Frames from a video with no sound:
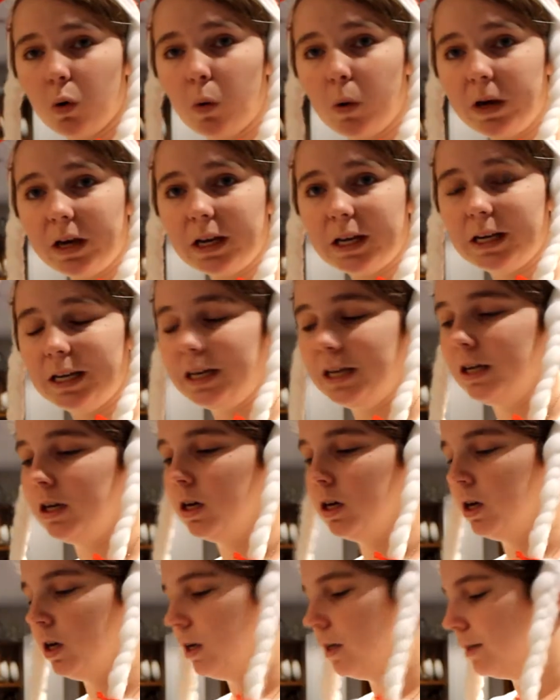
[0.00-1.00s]
quickly,
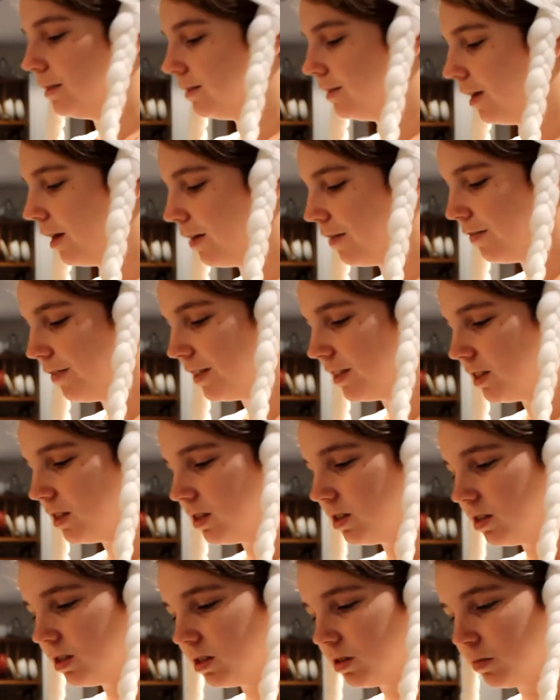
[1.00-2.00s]
see if
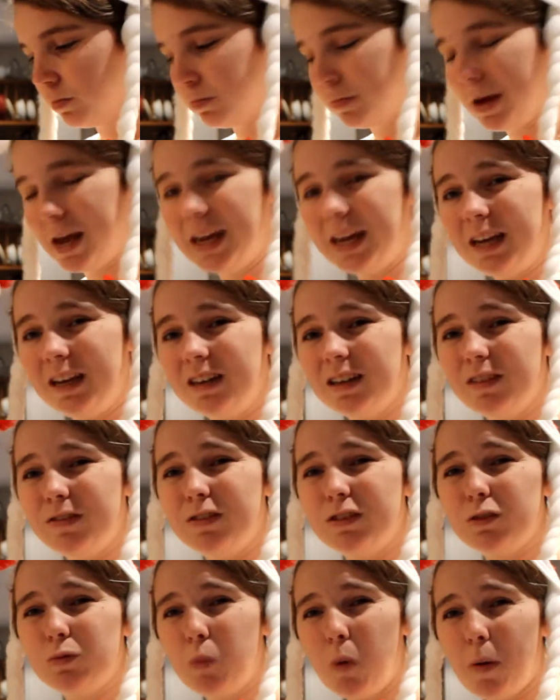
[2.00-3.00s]
it's made.
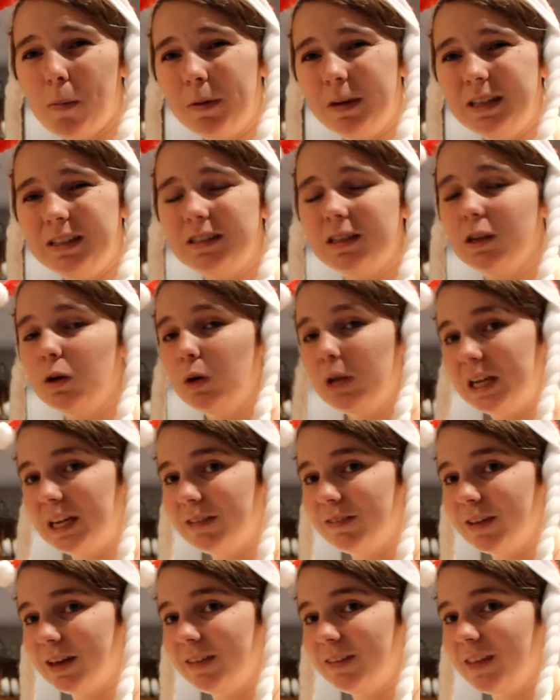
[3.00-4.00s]
If it's wobbly still,
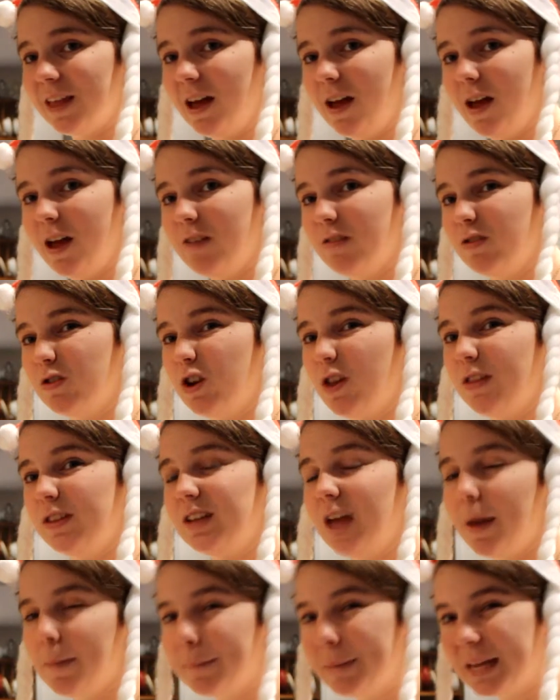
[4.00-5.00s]
leave it in there for another
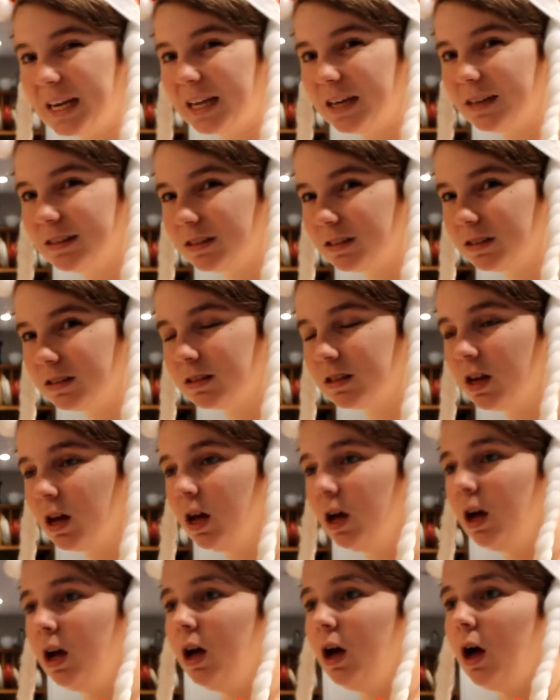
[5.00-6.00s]
10 minutes.
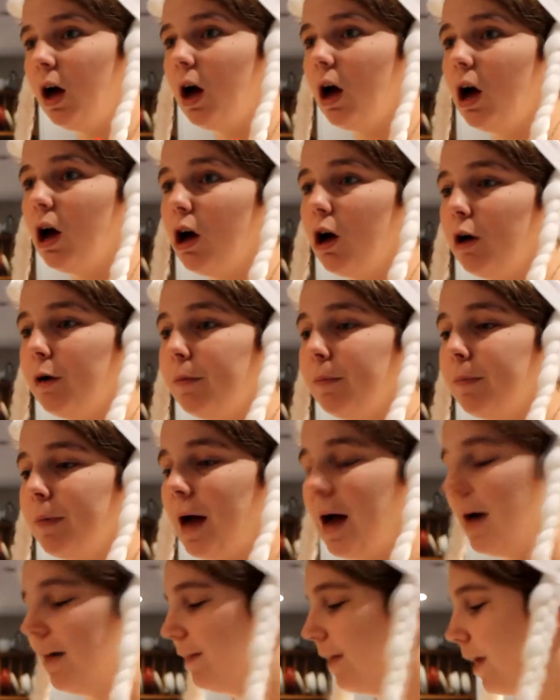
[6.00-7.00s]
And
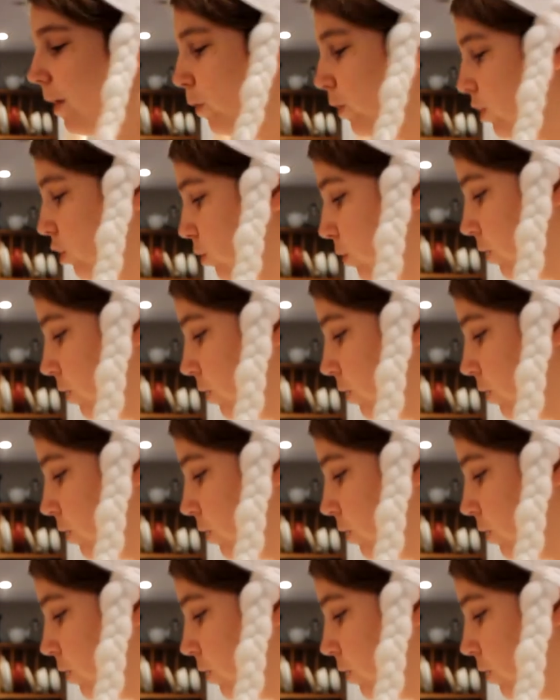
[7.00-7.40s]
then when